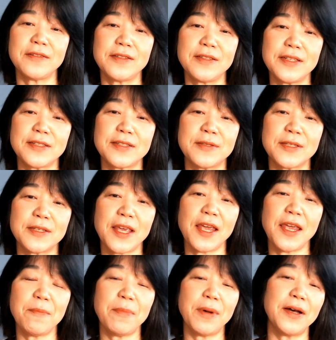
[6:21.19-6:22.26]
this
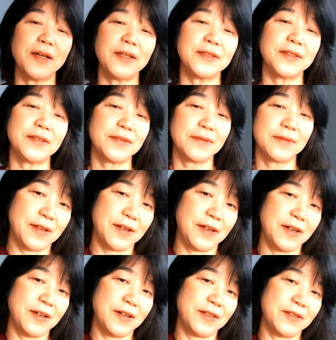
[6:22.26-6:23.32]
cane part
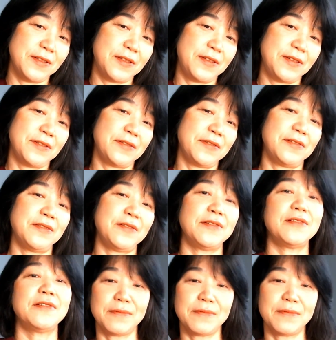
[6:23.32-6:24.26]
onto